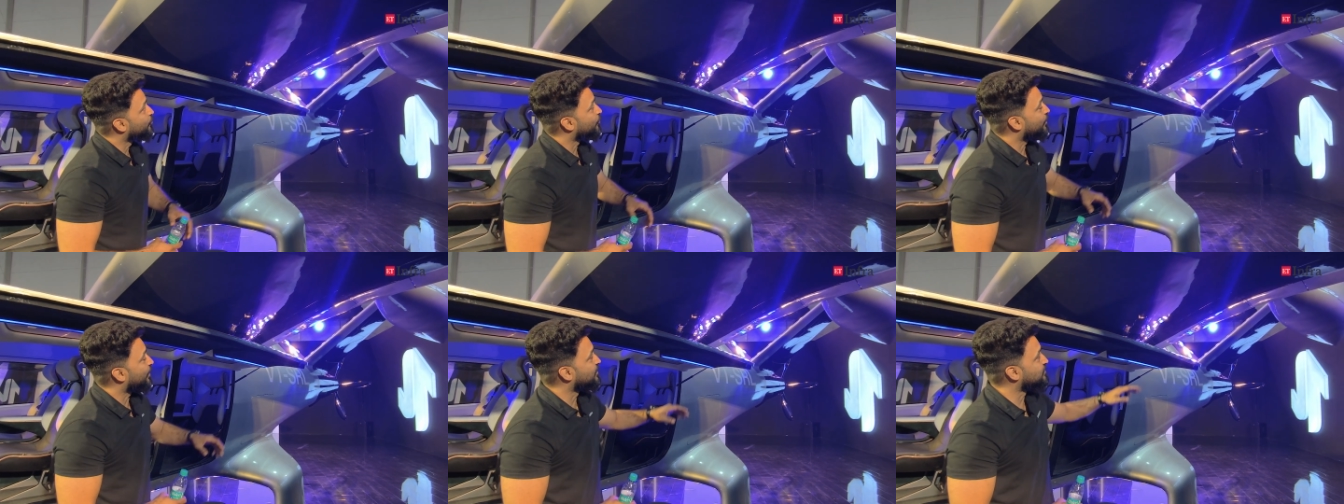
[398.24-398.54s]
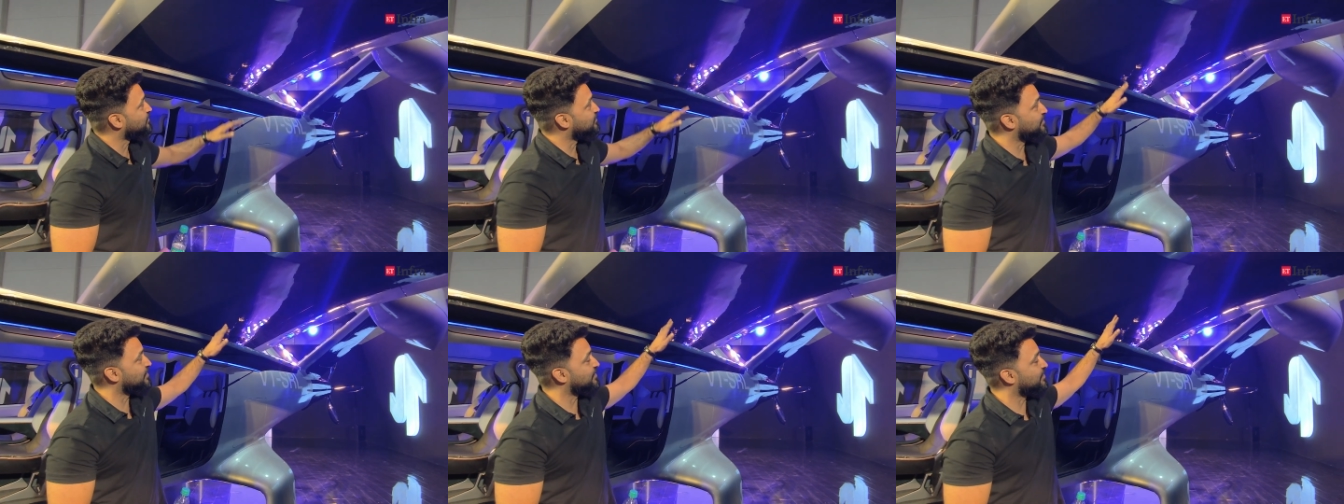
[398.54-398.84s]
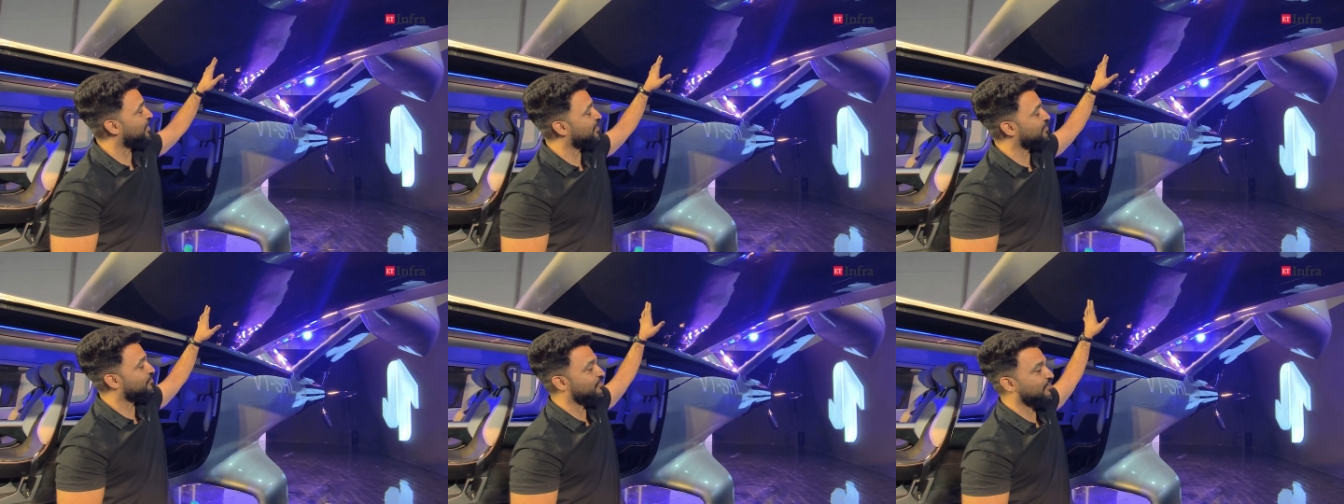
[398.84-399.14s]
you can see
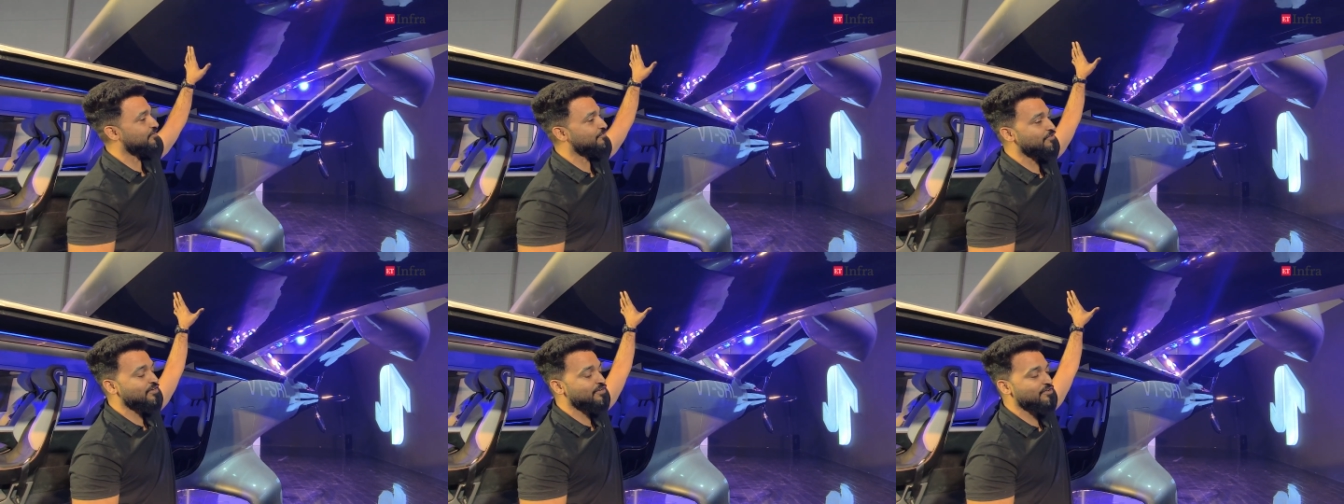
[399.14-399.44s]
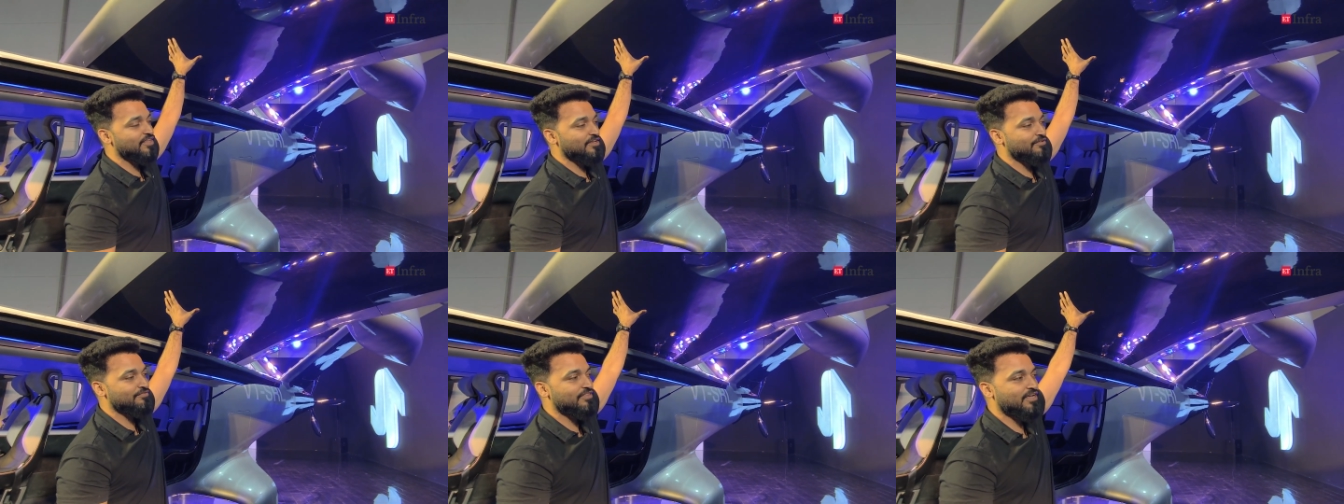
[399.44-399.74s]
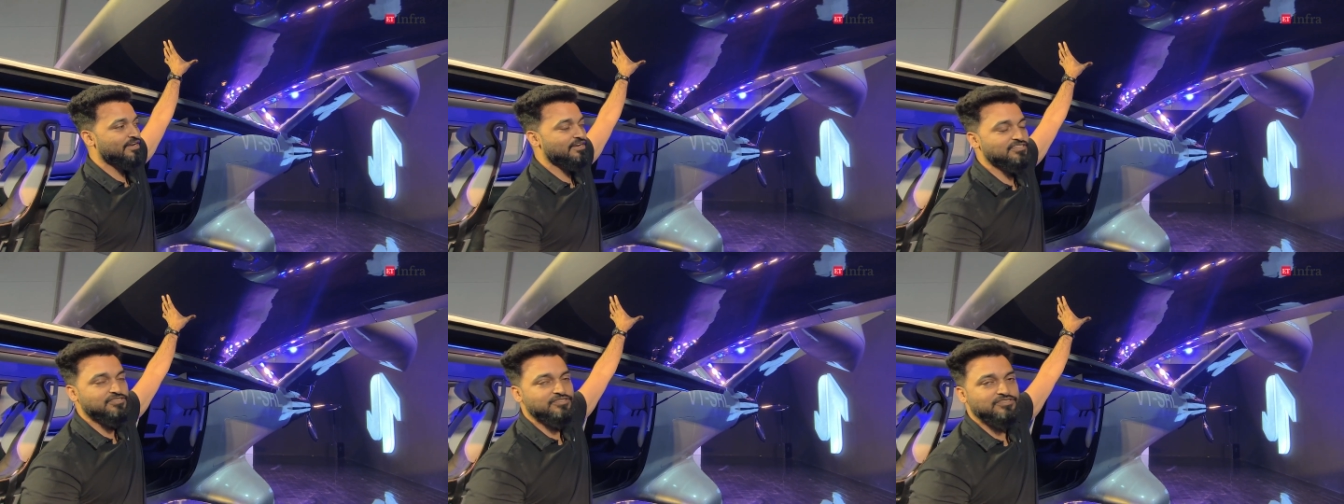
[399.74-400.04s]
that even if
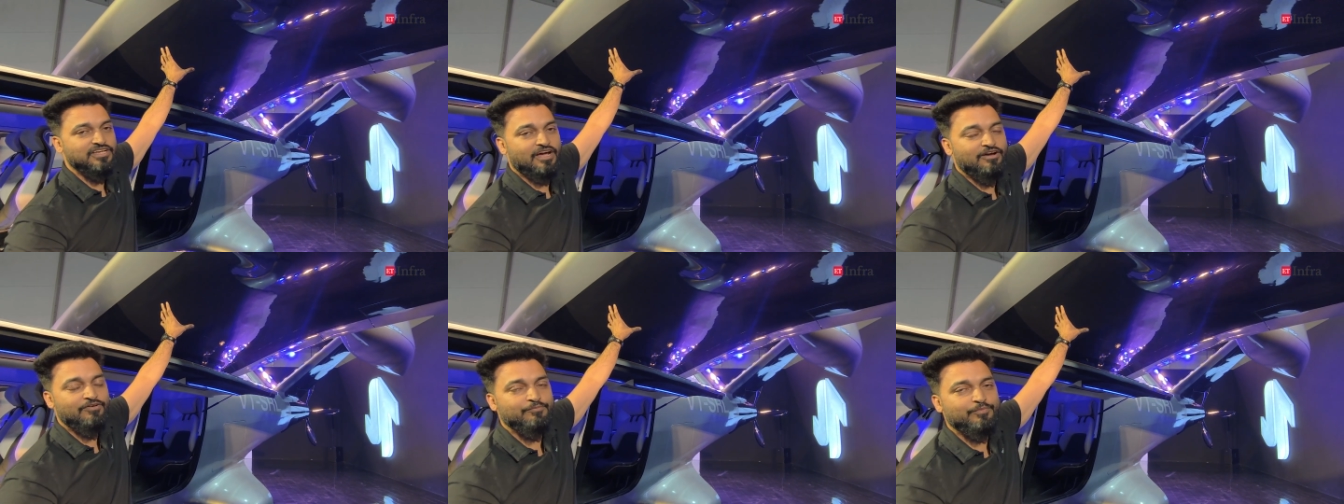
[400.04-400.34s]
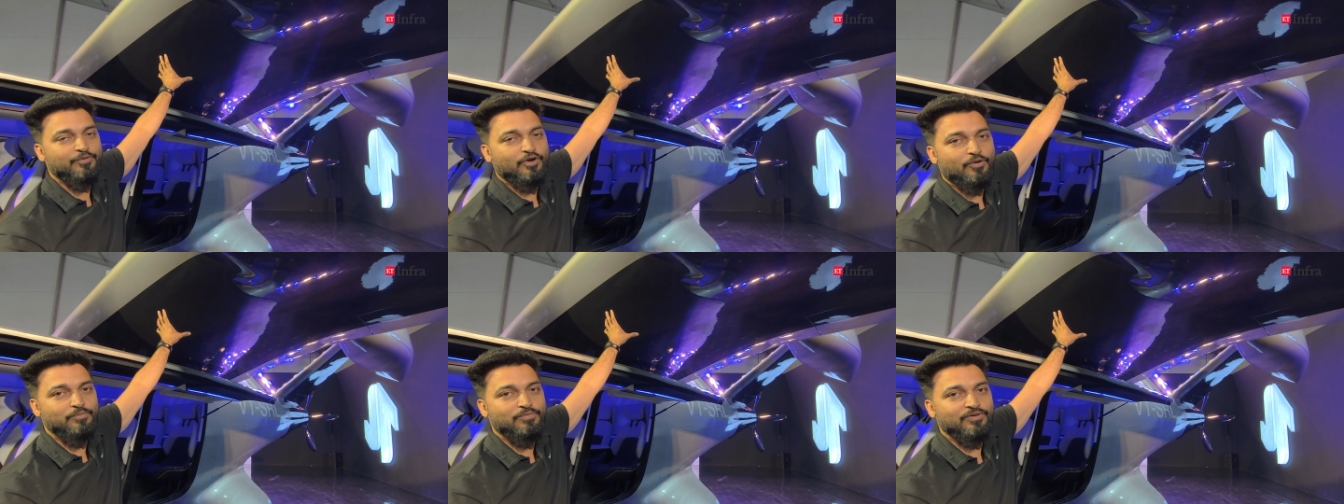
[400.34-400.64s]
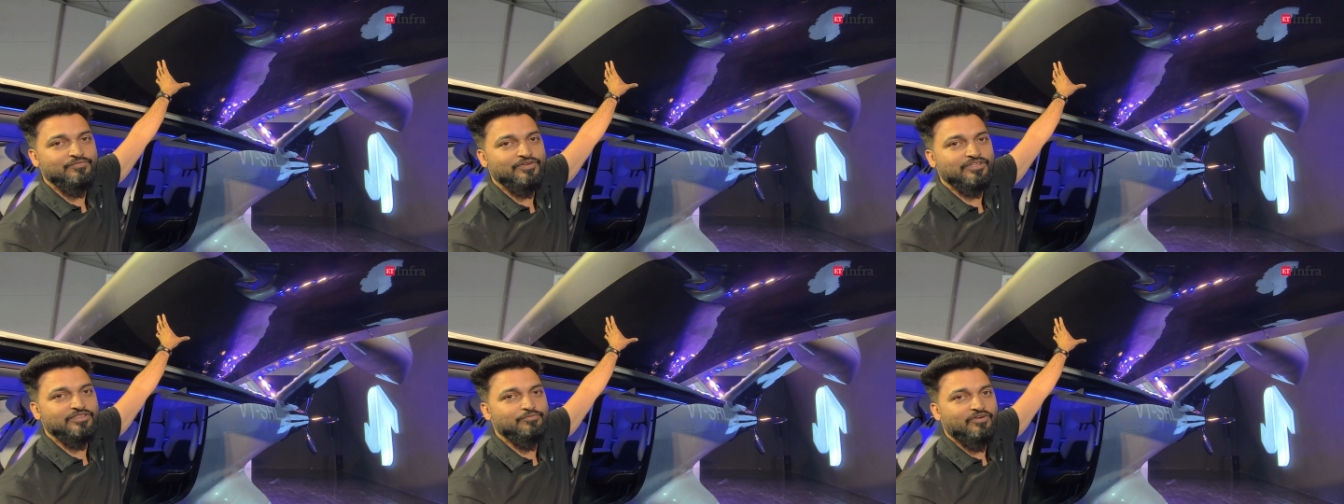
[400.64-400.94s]
there is some
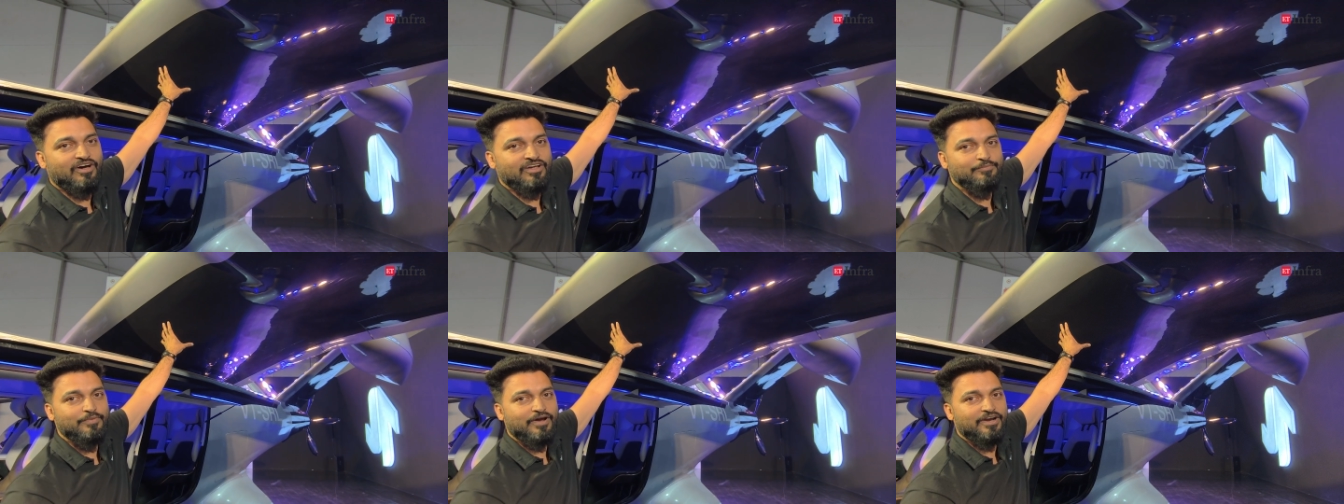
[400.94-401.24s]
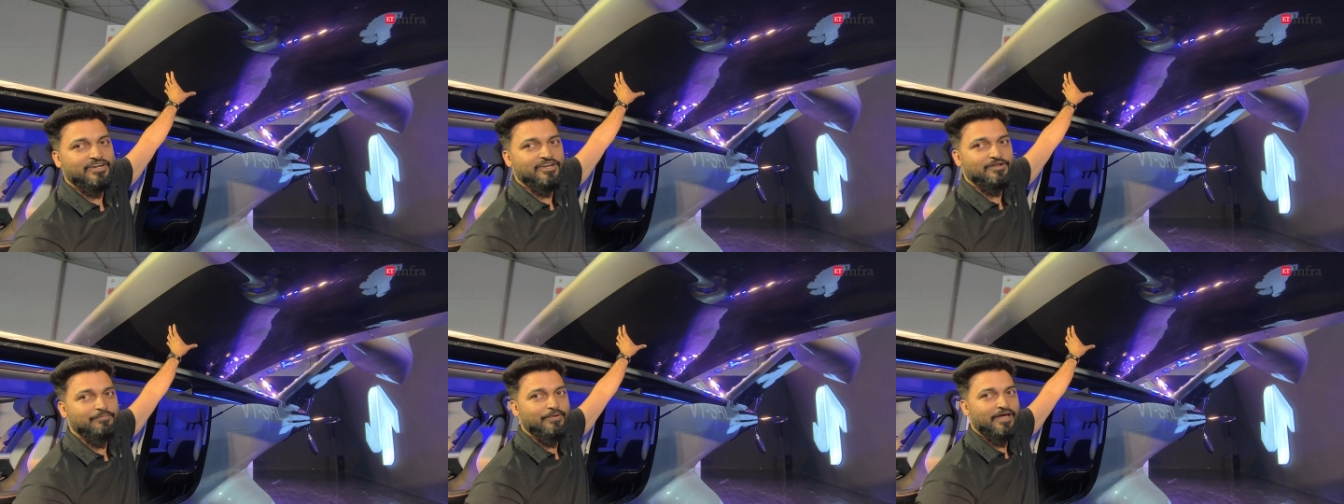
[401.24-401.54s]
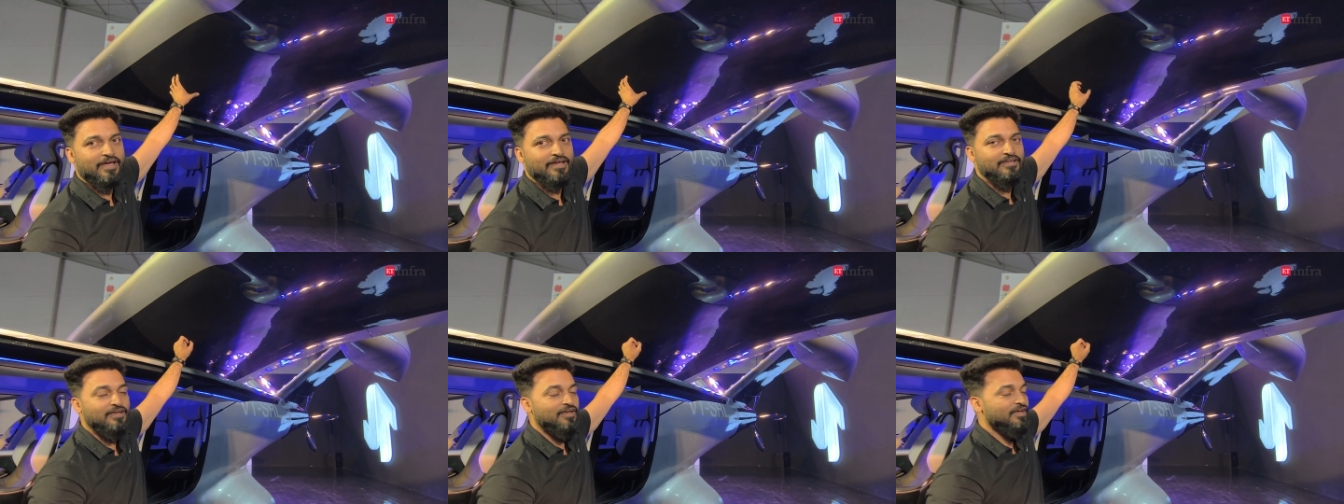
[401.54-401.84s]
problem with one battery
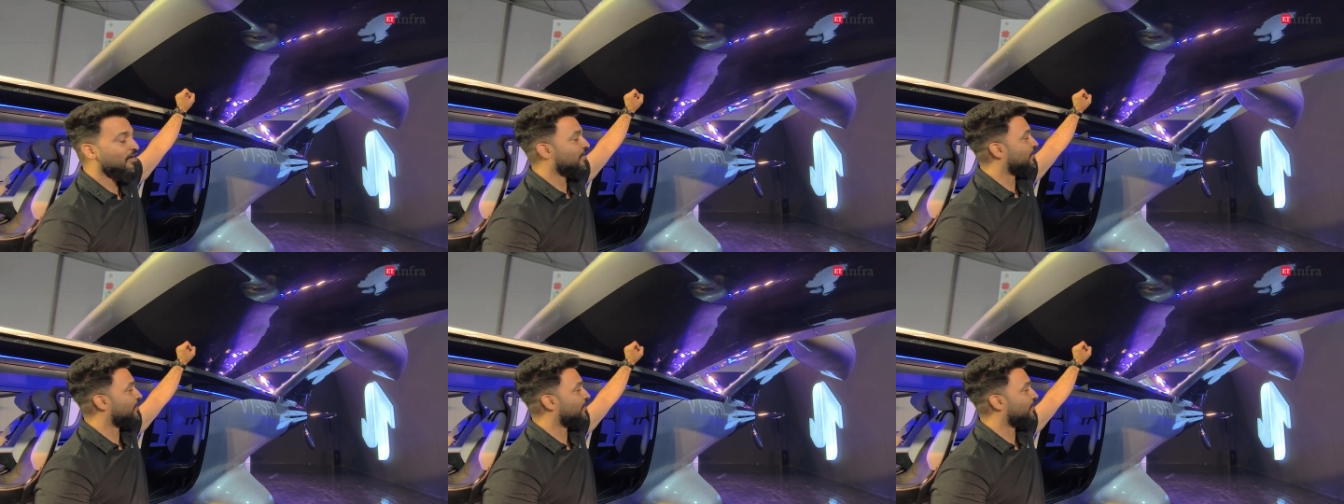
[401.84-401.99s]
pack,